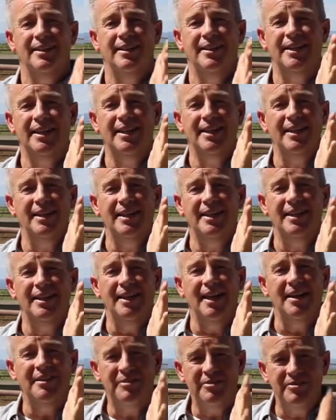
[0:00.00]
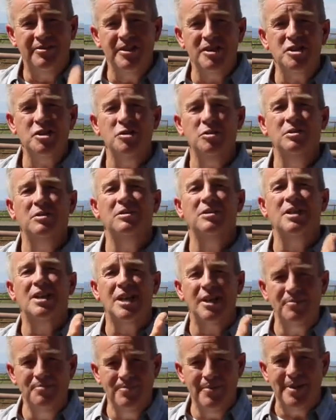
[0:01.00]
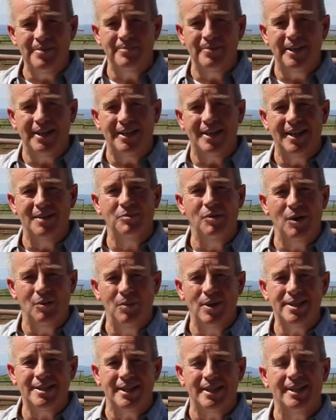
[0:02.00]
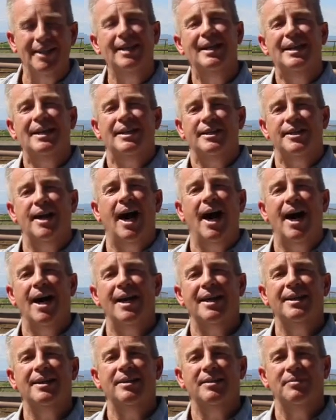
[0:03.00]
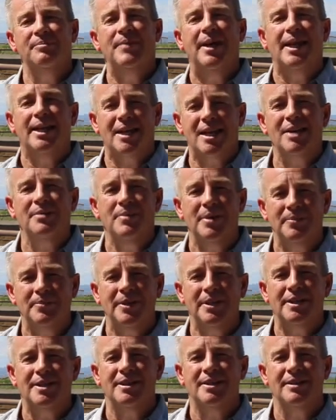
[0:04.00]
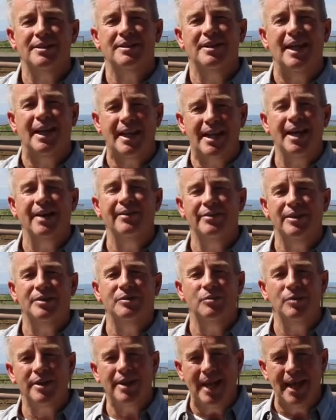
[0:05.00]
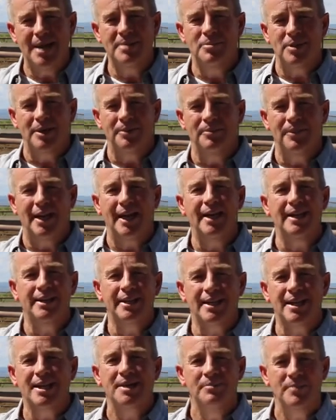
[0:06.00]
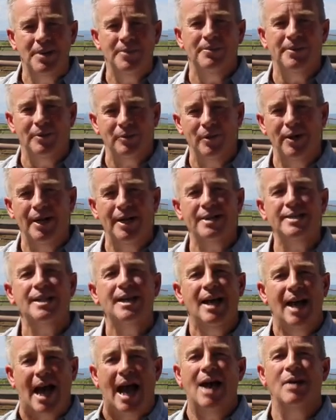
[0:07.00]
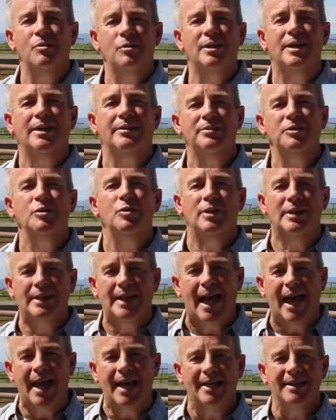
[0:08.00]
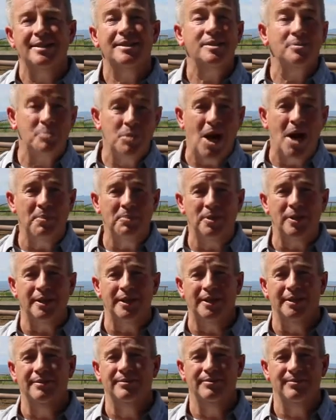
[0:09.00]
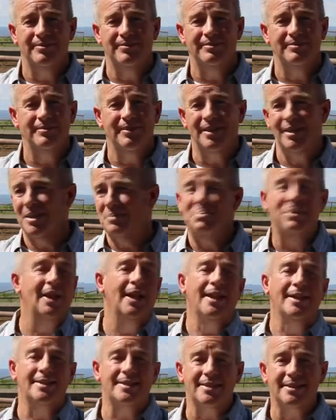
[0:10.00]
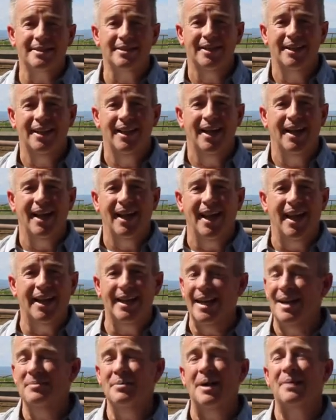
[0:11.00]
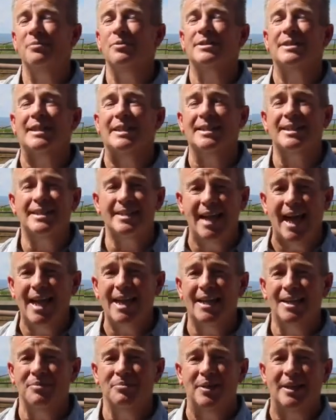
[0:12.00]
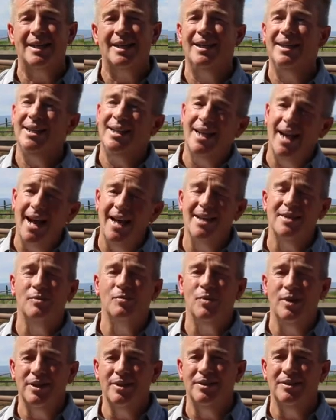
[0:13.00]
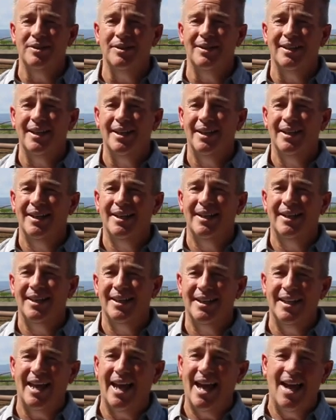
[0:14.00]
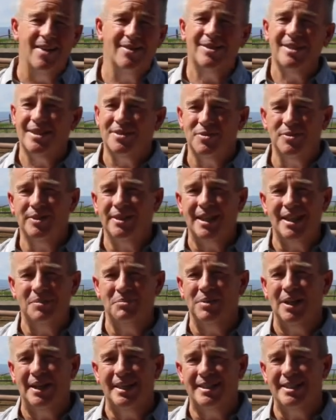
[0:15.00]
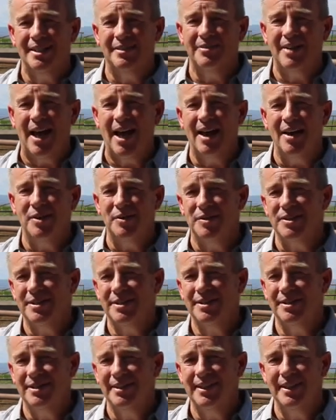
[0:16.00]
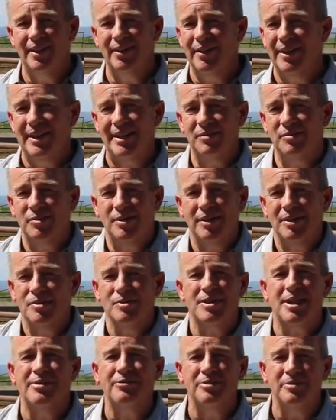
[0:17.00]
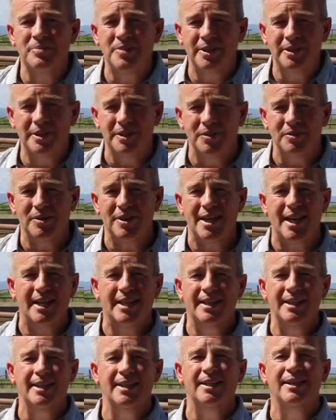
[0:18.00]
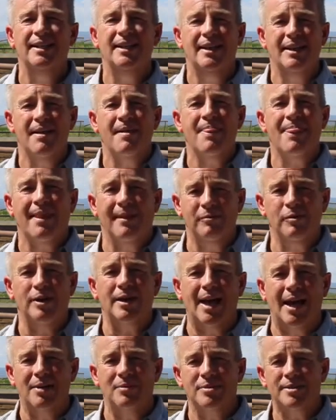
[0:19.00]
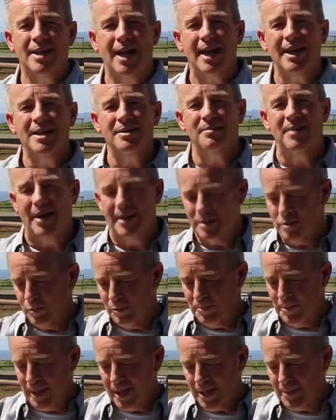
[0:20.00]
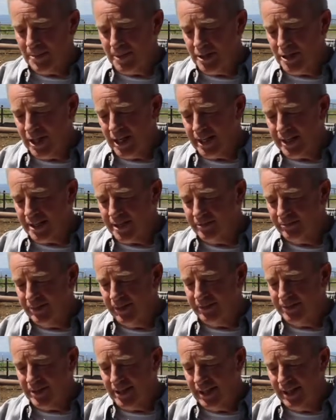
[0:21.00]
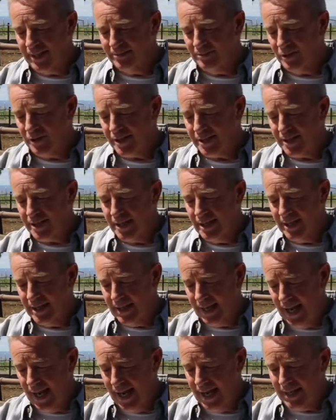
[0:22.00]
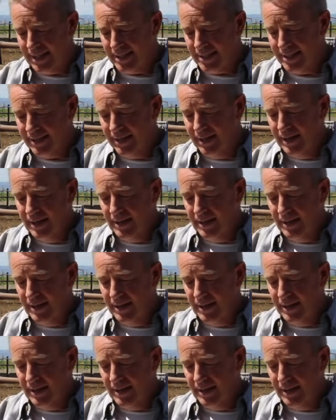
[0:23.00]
the official commitment. And what was it? God made a commitment, a covenant with Abram, and the commitment was, I will give you a land, some property a place. And Abraham was excited, he kind of wondered, how's this really going to play itself out? You know, and he really was unfamiliar with the idea of what God was talking about. So we pick it up in Genesis 15, verse 8.